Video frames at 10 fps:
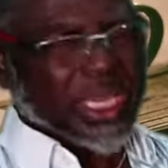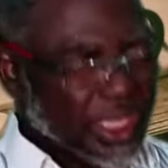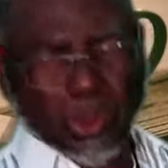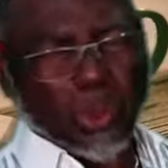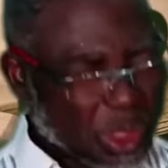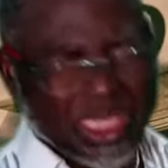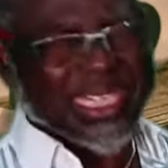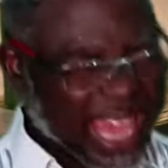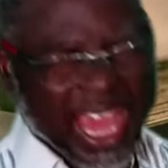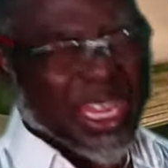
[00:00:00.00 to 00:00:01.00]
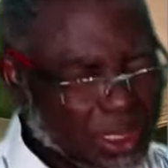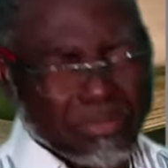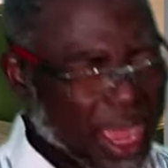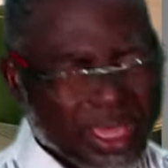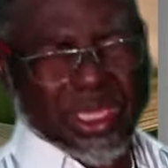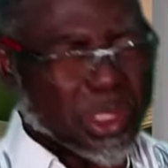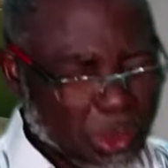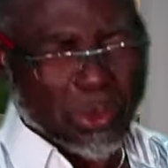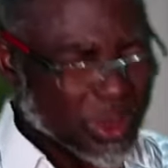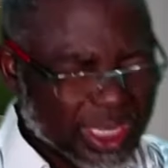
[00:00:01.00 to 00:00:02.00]
He will stand by
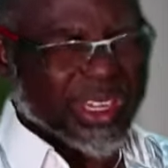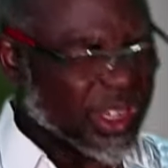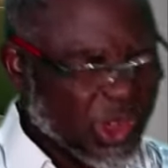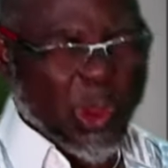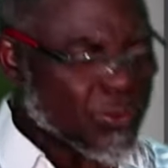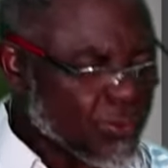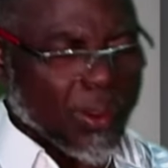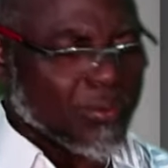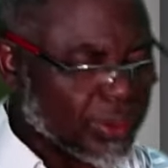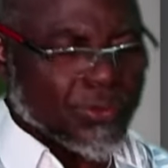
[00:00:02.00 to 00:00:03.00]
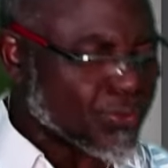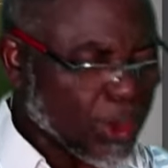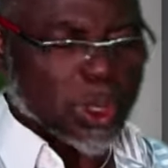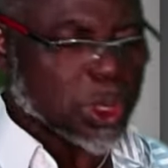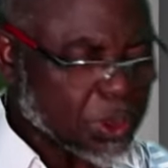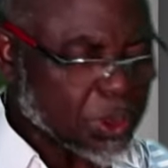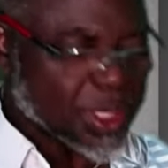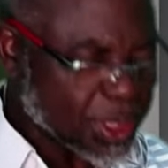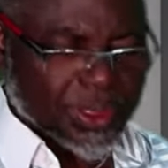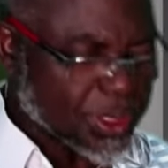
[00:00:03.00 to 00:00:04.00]
you. Enough of the
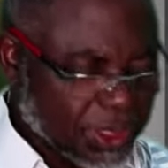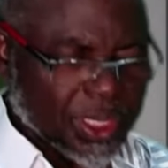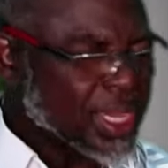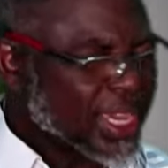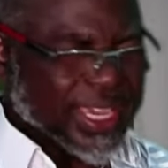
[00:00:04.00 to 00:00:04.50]
frustrations,